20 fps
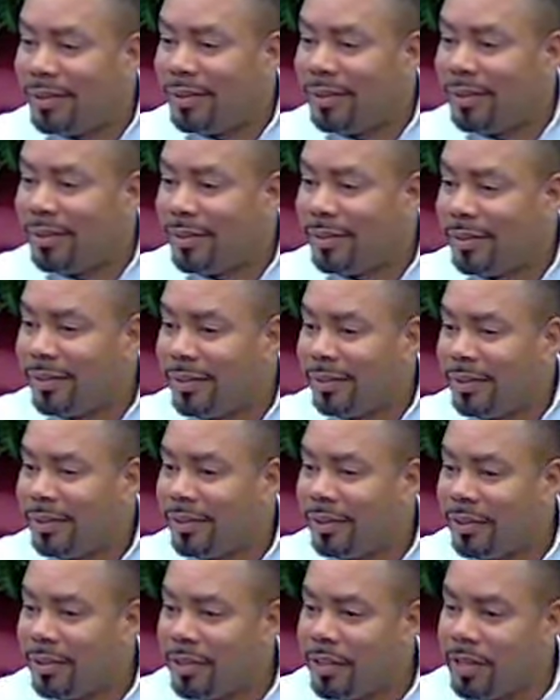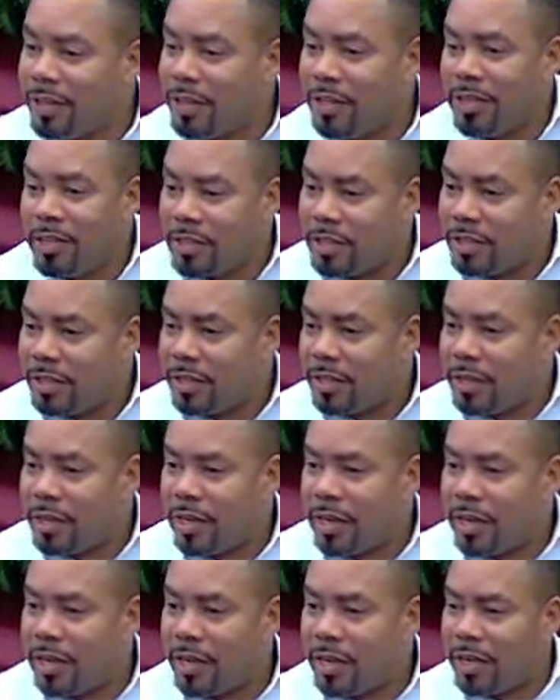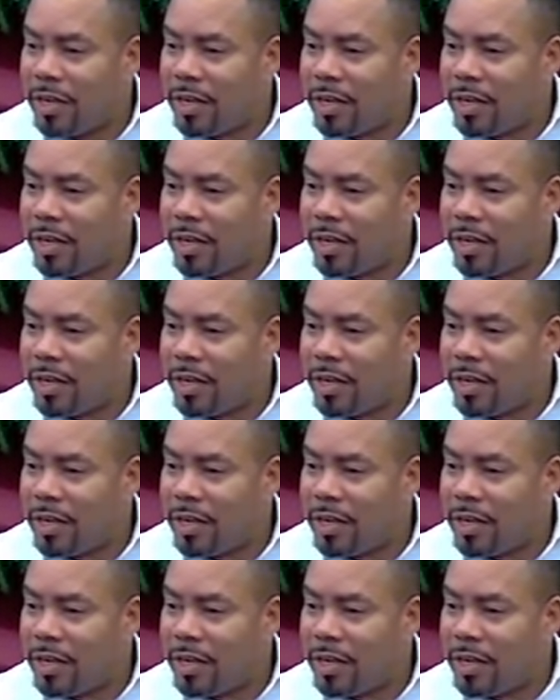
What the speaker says: [no speech]